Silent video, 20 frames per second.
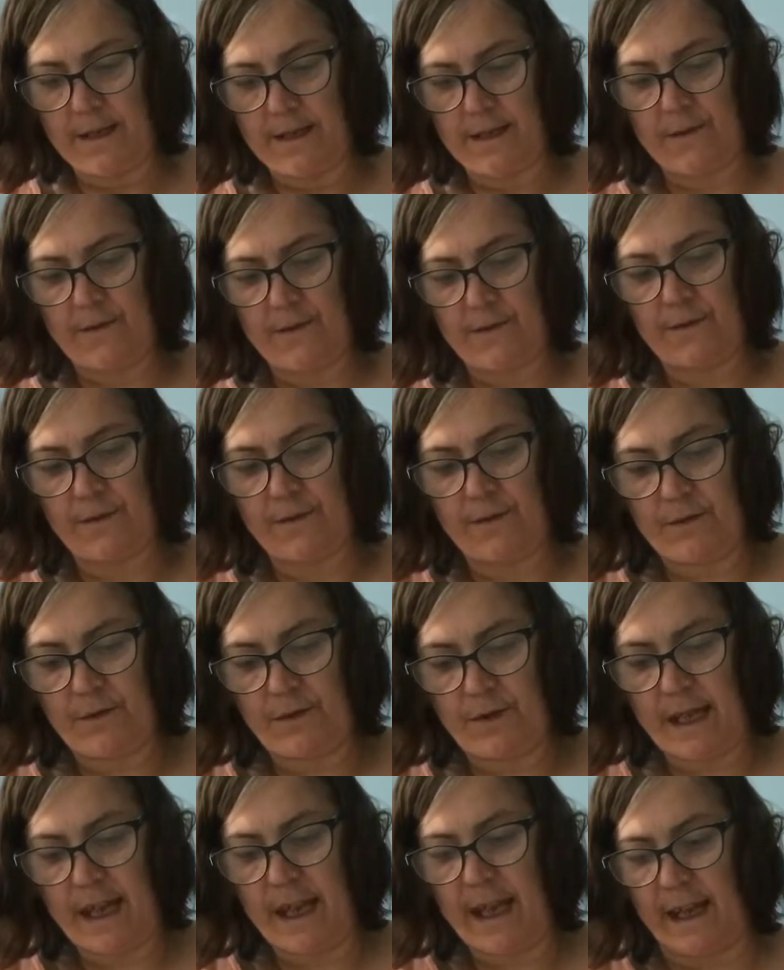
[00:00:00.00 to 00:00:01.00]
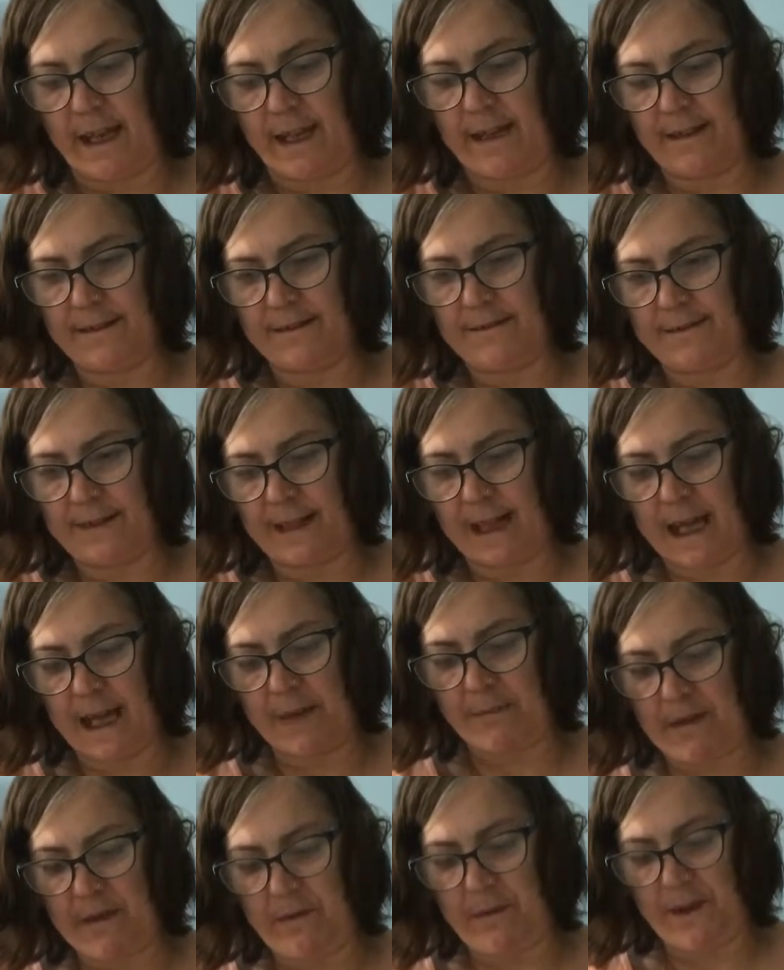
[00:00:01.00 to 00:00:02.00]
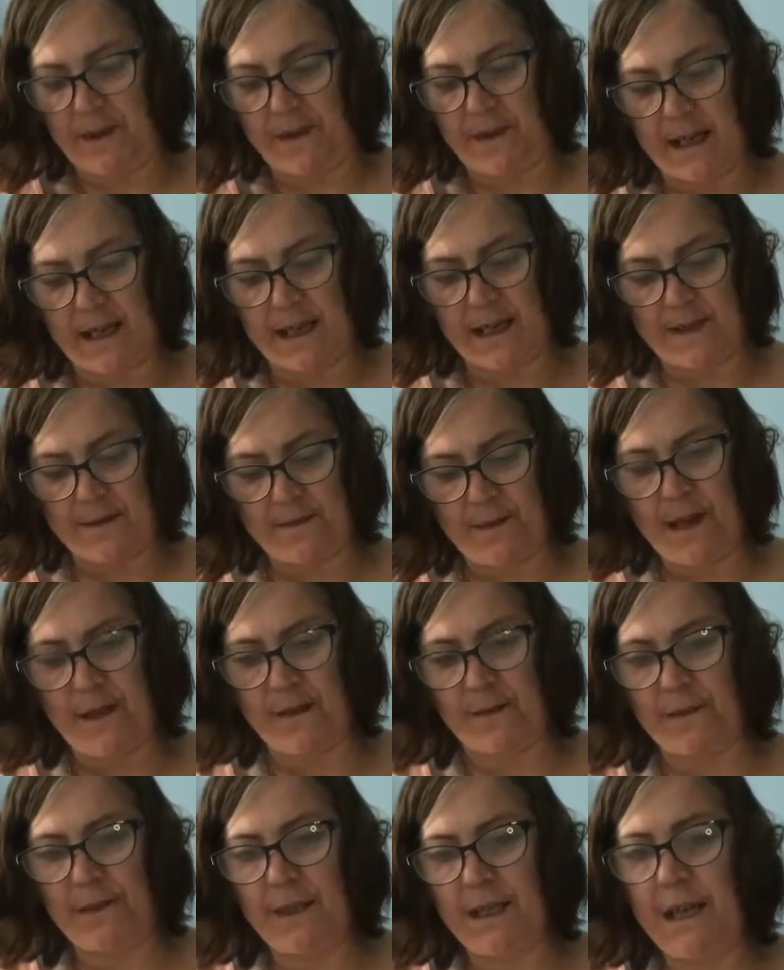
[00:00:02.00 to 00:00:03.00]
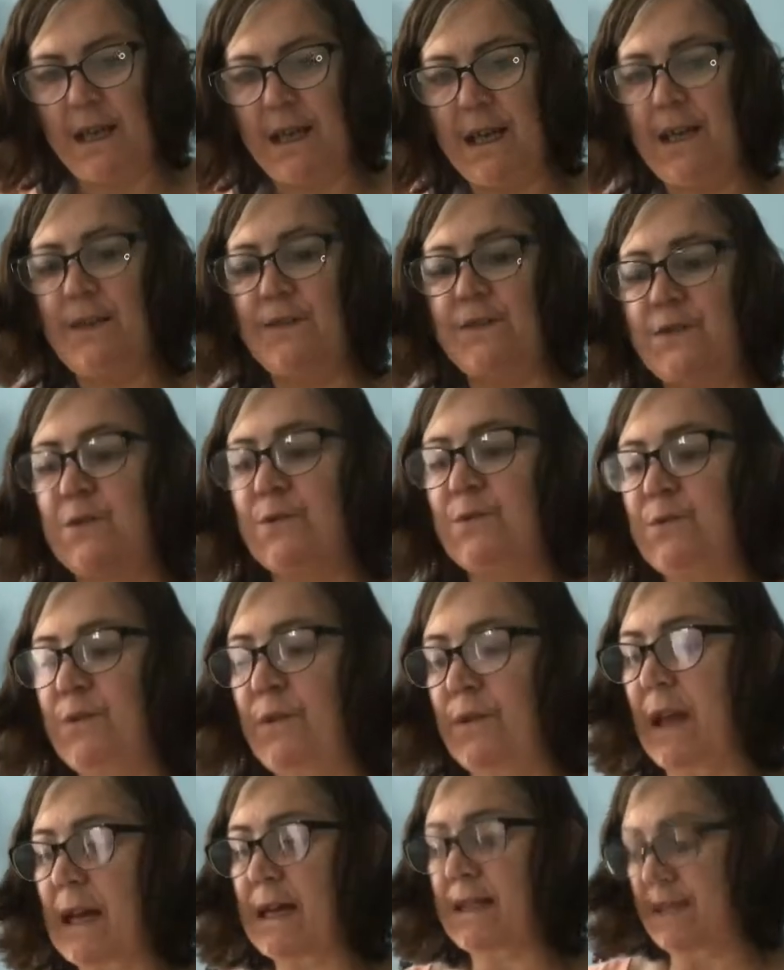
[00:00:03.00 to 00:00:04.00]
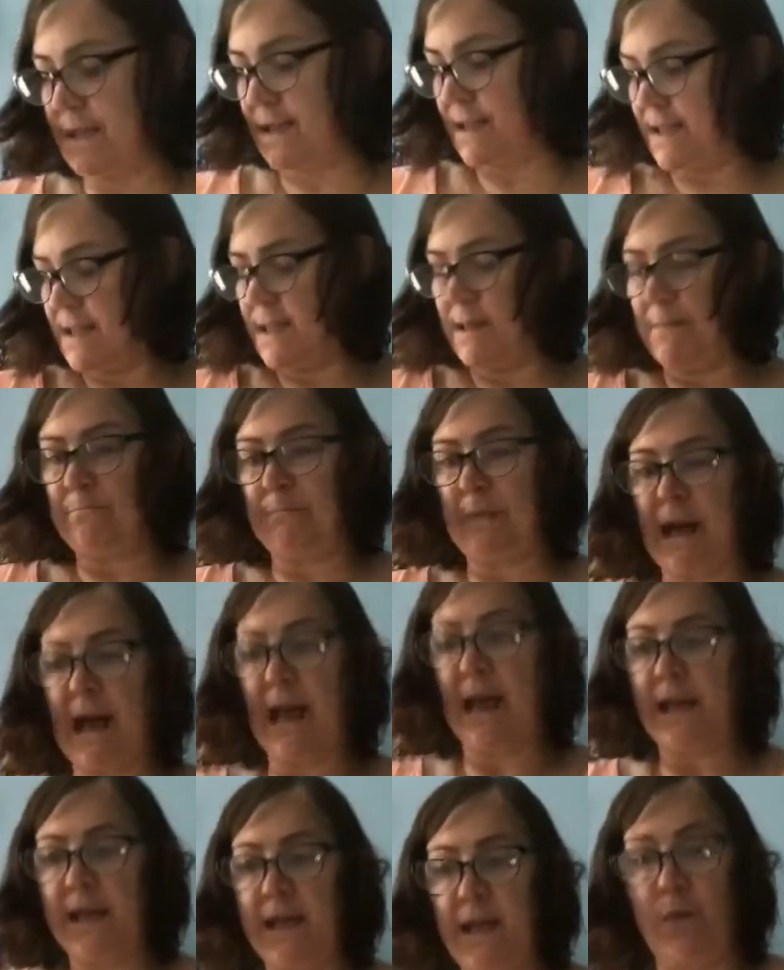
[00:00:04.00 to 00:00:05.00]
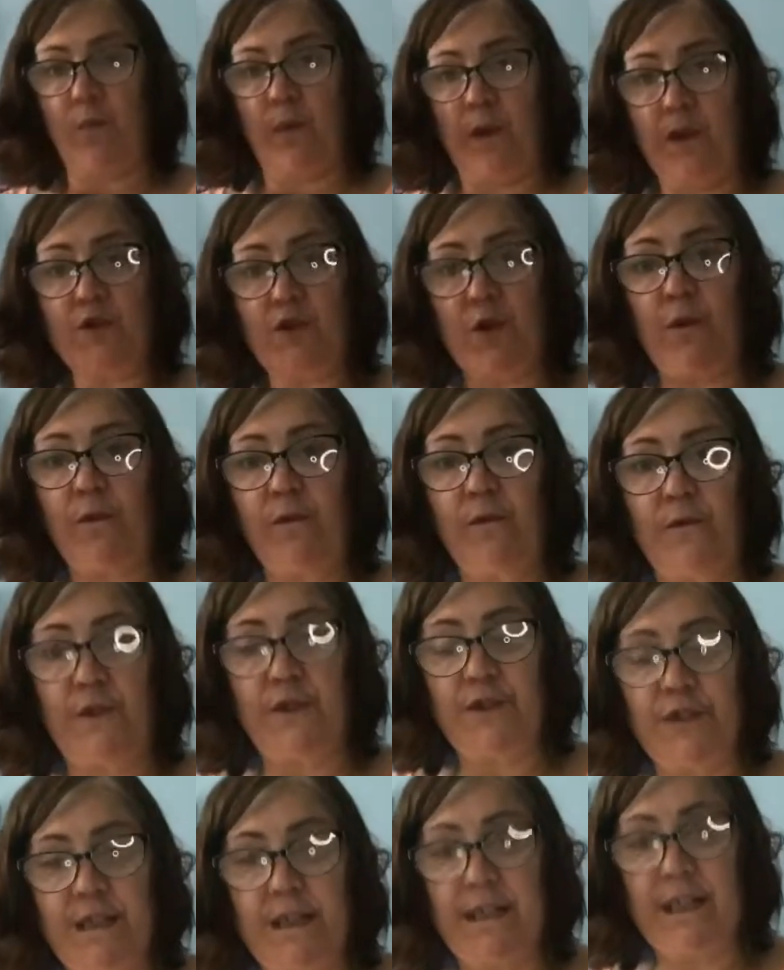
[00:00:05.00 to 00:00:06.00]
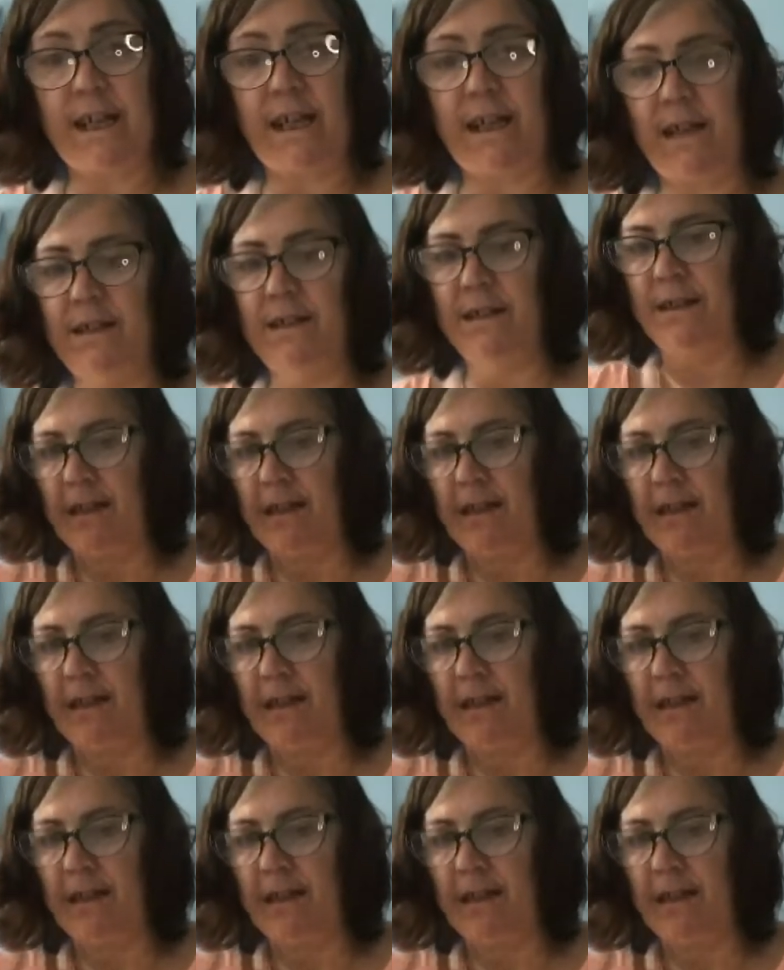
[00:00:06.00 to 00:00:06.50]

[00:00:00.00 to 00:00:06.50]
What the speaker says: So happy with that as well. So that's my wish haul for today.